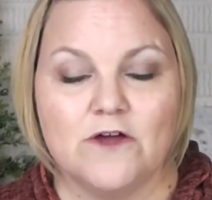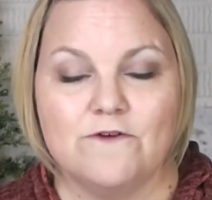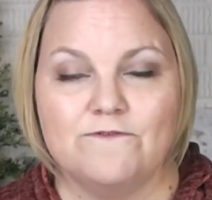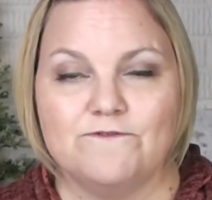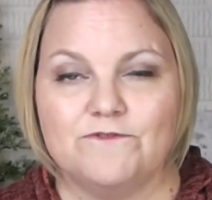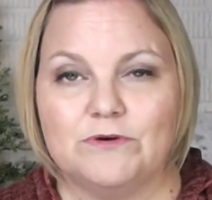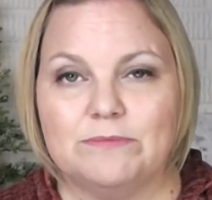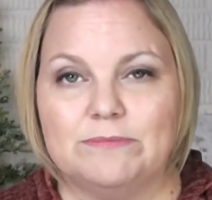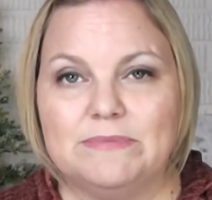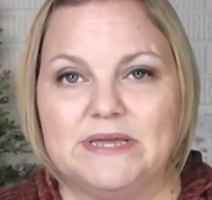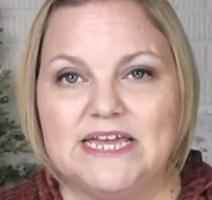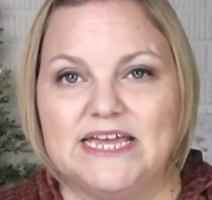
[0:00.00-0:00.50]

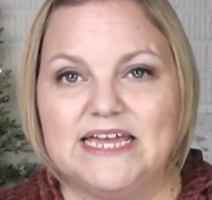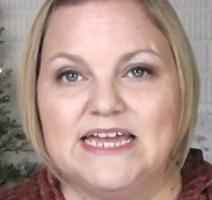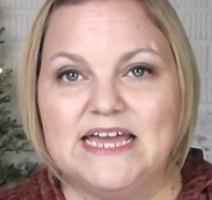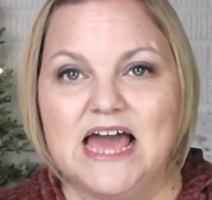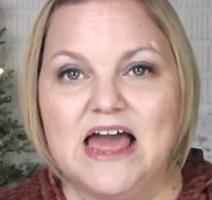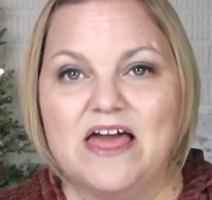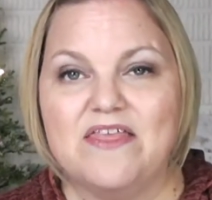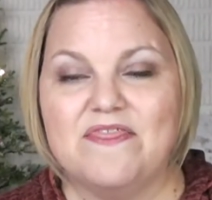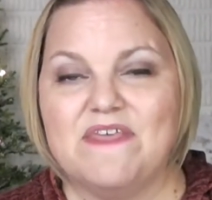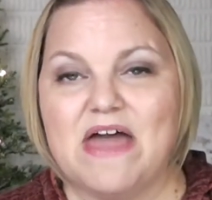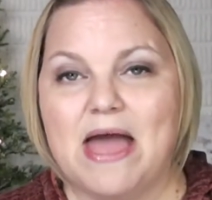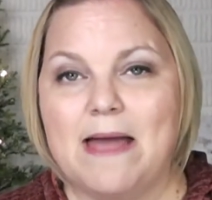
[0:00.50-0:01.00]
For me,
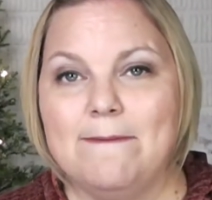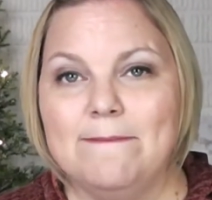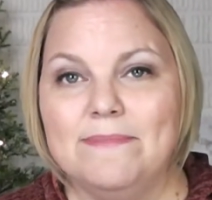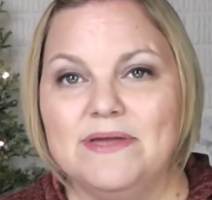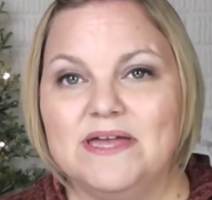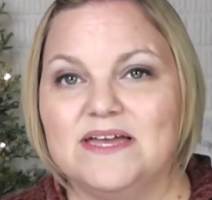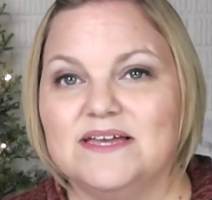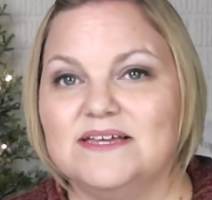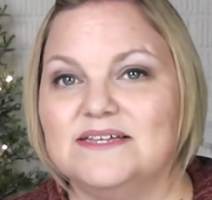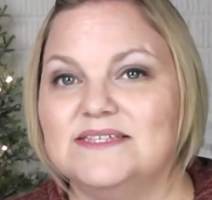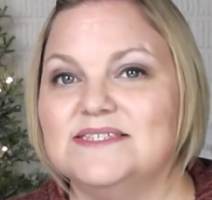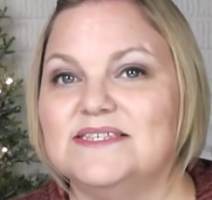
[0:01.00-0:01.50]
that
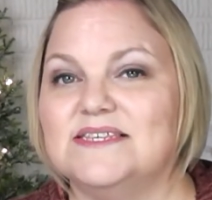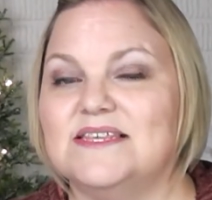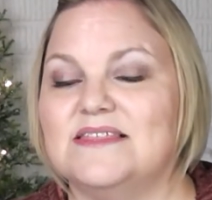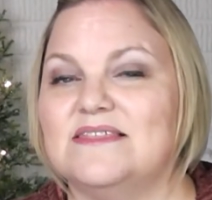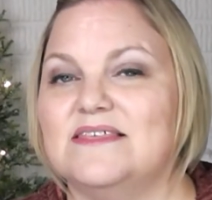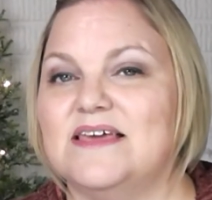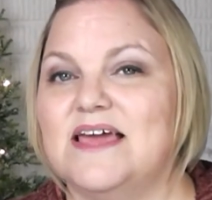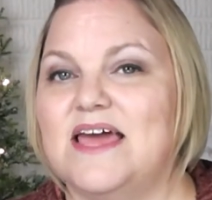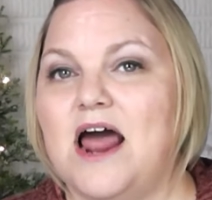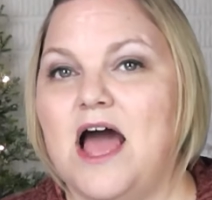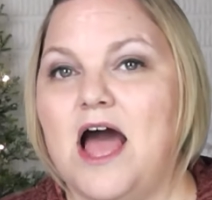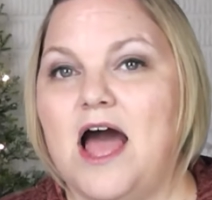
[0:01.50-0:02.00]
means
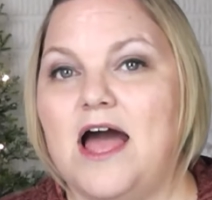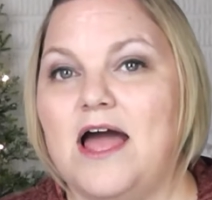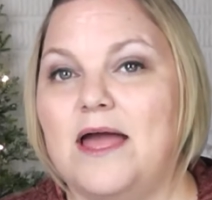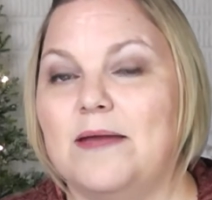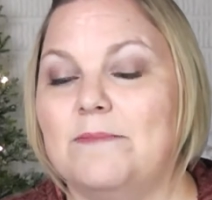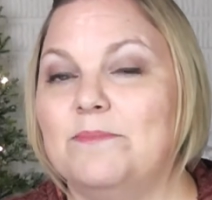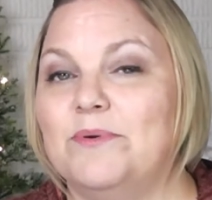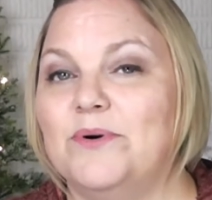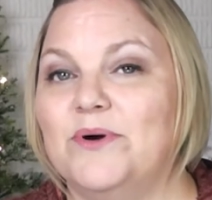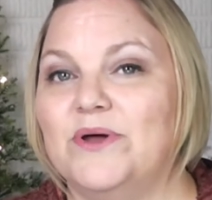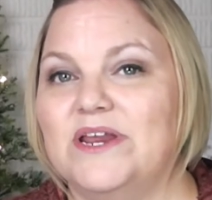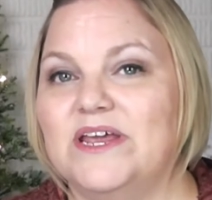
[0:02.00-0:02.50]
that I
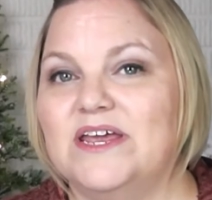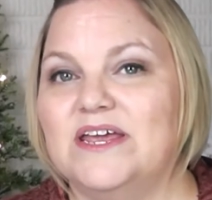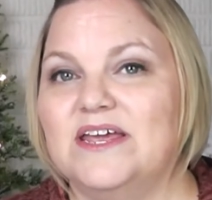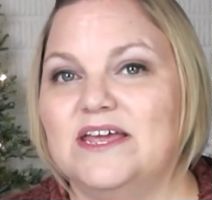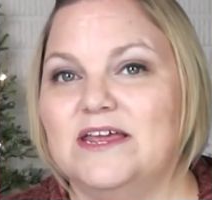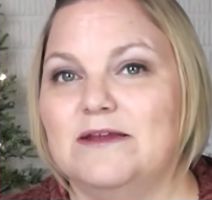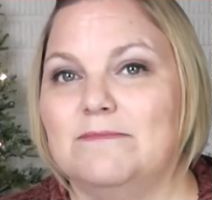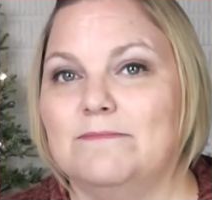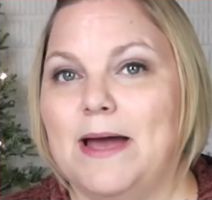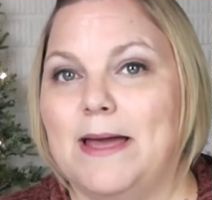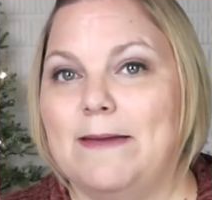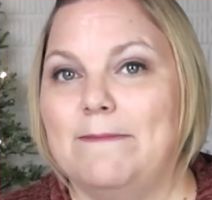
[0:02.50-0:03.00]
put it
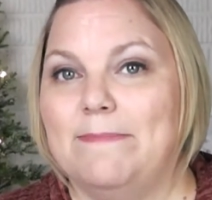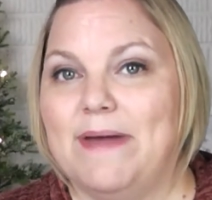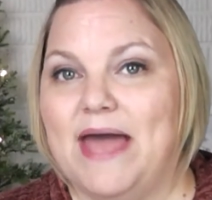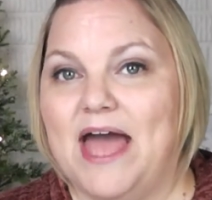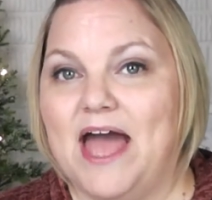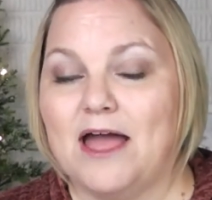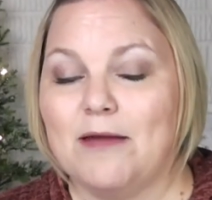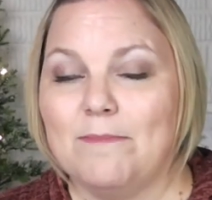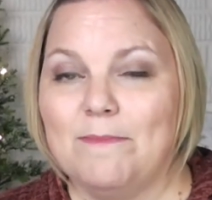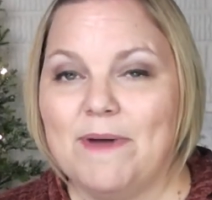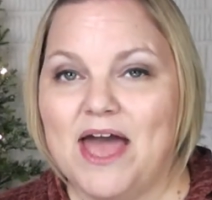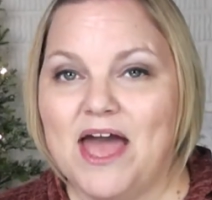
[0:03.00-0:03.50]
in my
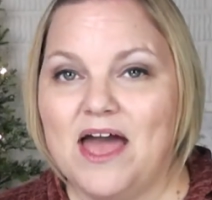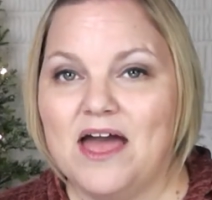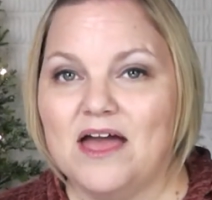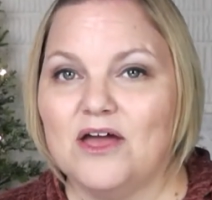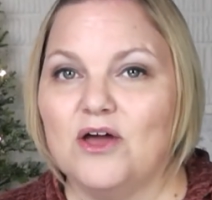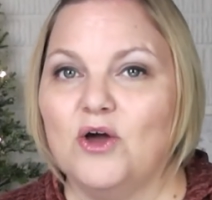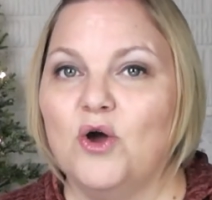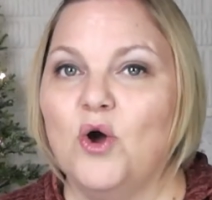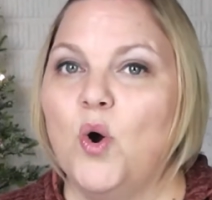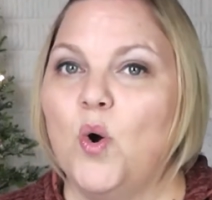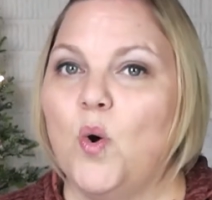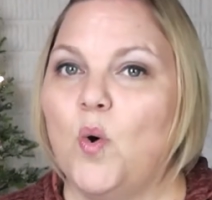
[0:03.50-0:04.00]
backpack